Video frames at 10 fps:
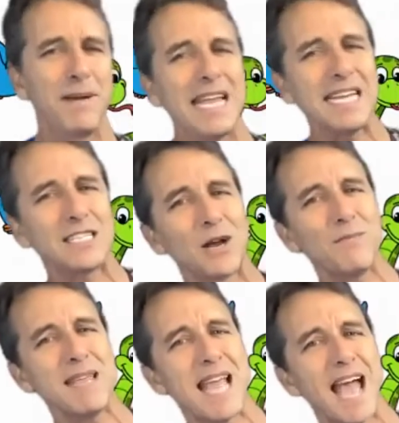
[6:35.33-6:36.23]
please show
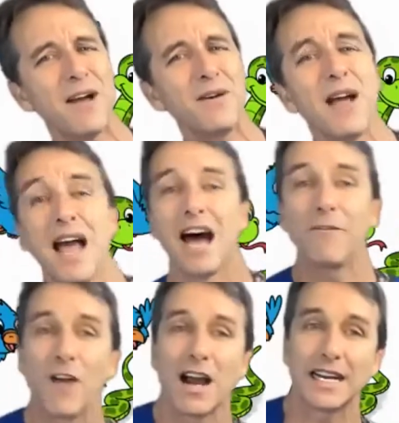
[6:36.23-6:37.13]
me how a
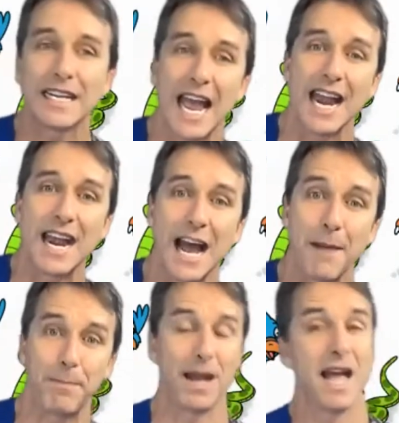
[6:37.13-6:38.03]
frog can
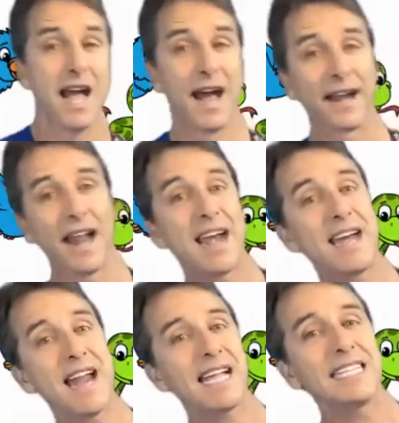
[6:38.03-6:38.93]
hop.
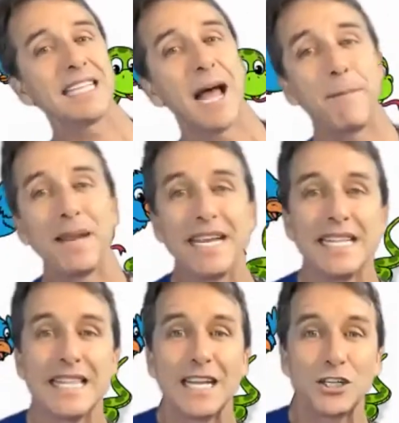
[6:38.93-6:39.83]
Rana is hopping
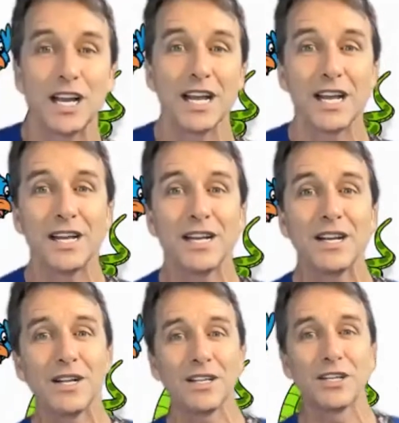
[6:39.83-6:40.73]
in the
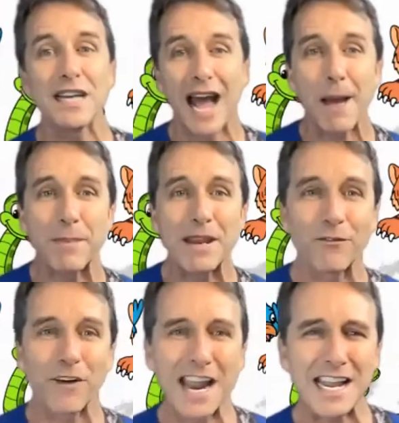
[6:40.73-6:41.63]
jungle. Good hopping,
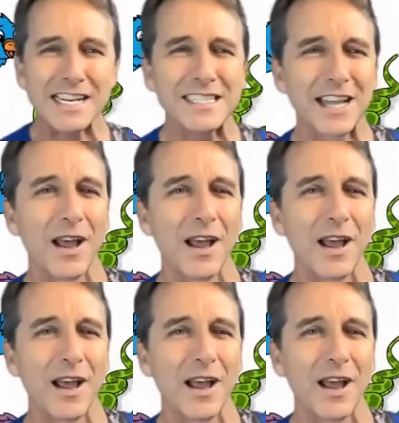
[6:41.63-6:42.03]
friends!